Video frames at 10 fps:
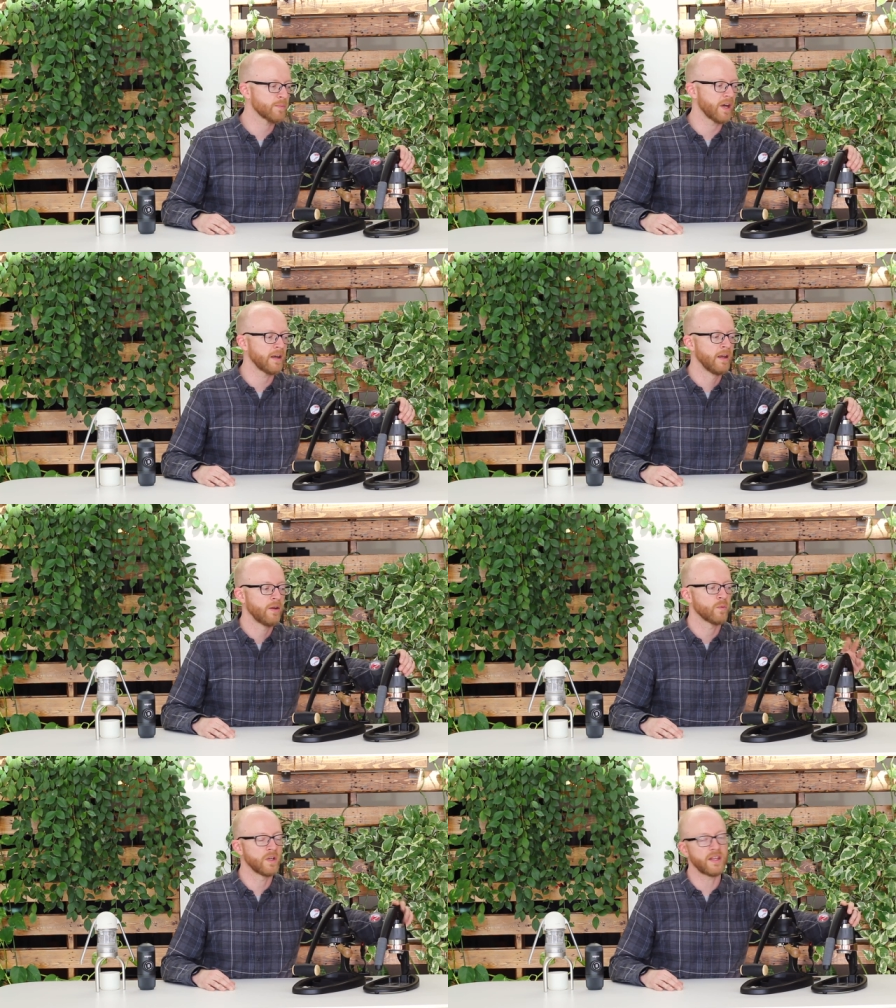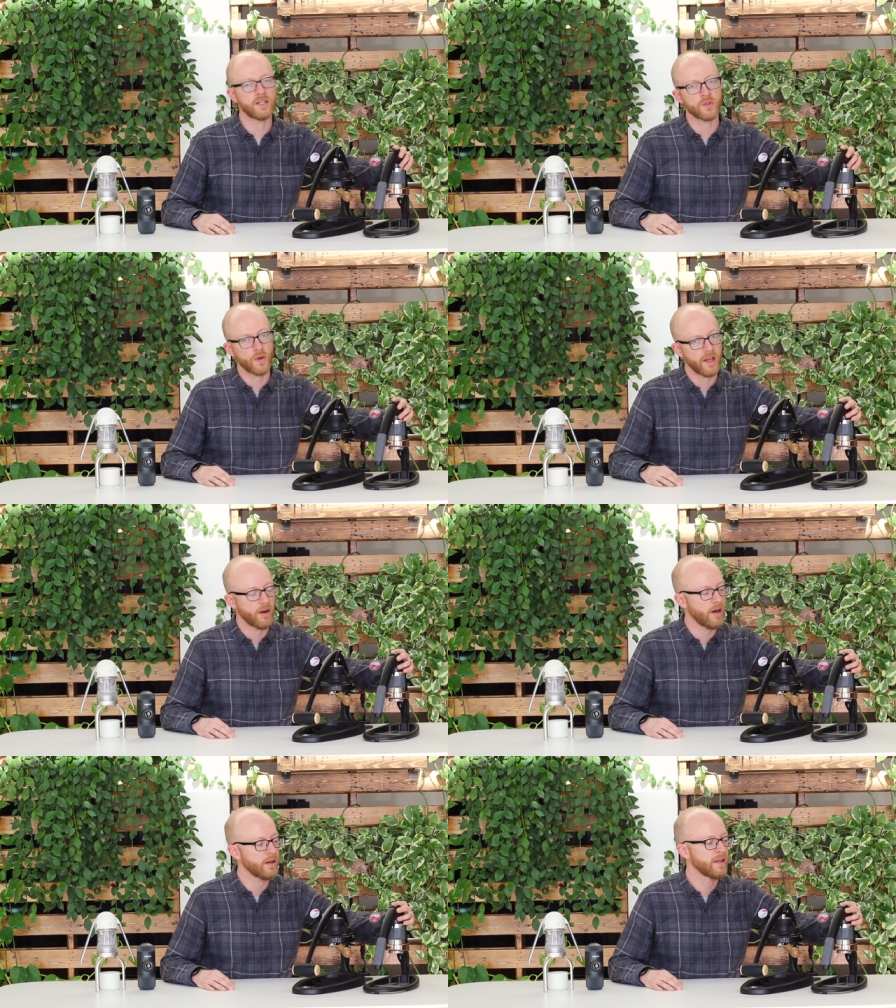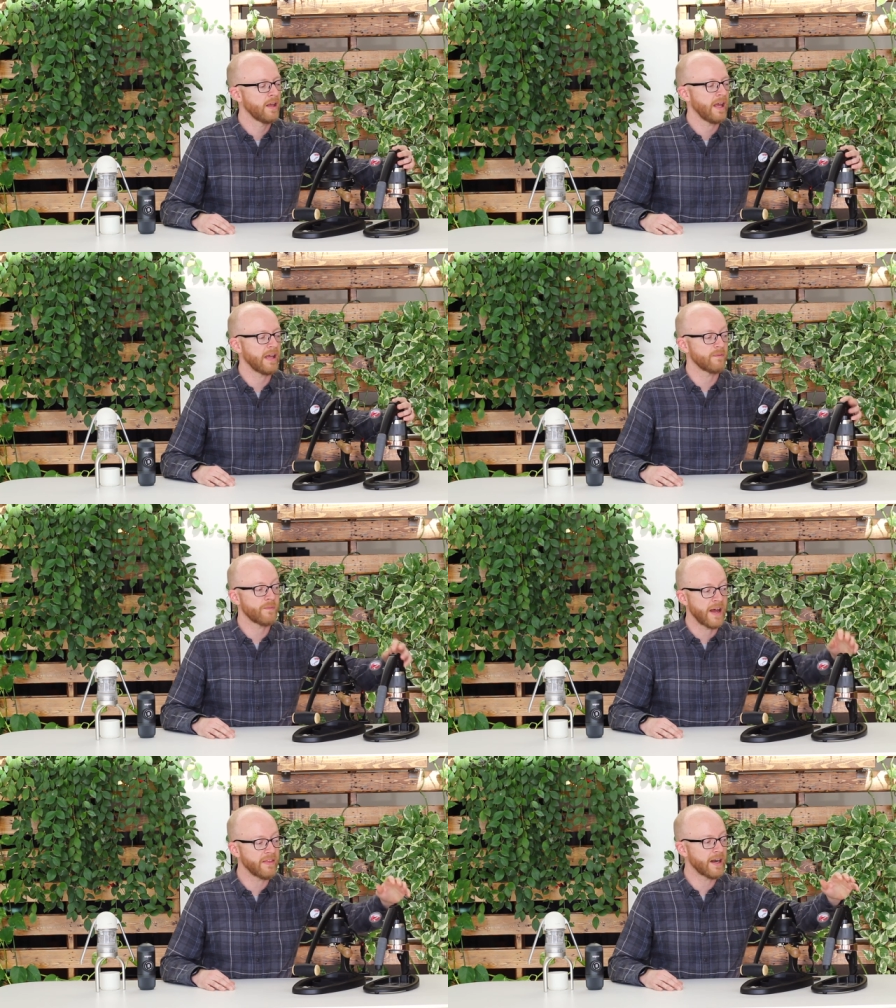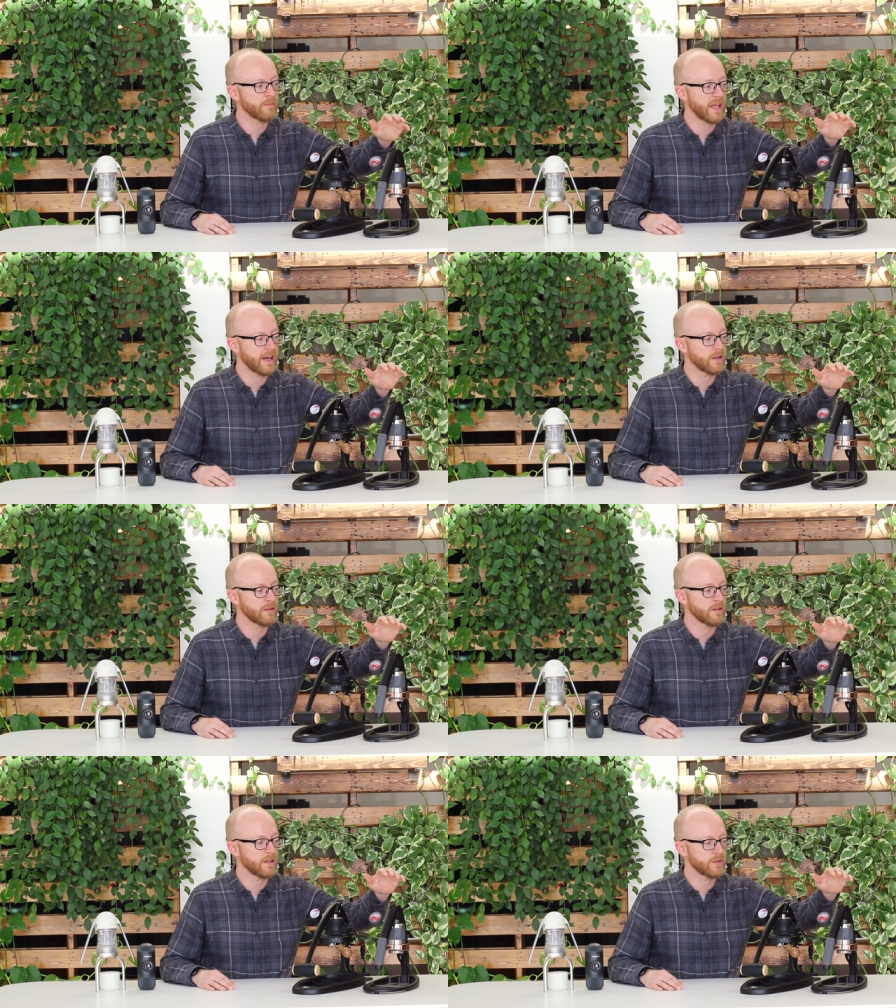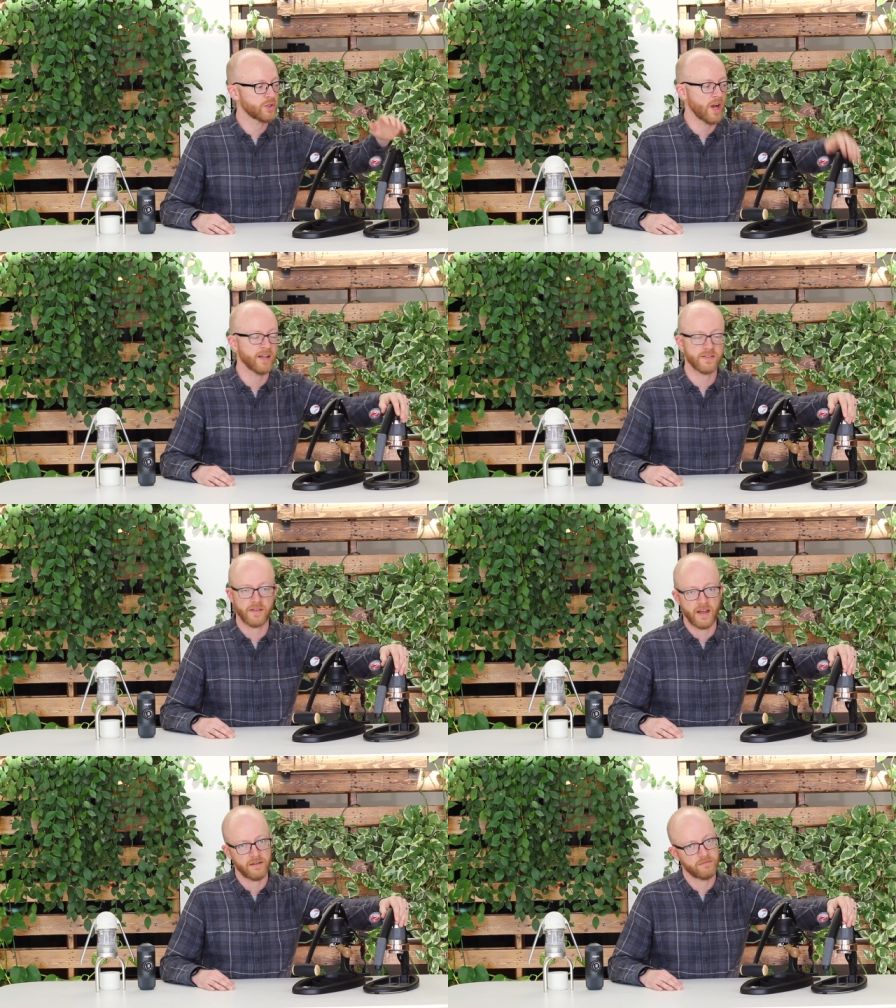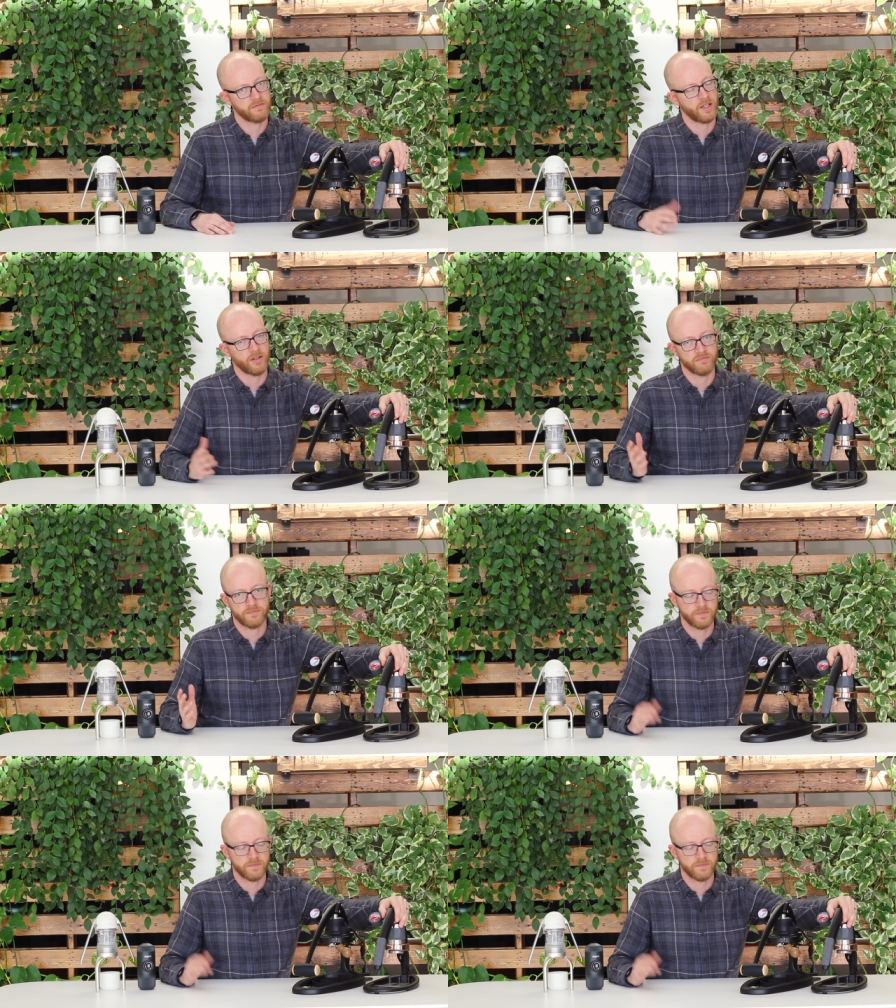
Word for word: But really enjoy it all and find that I'm getting shots that you know,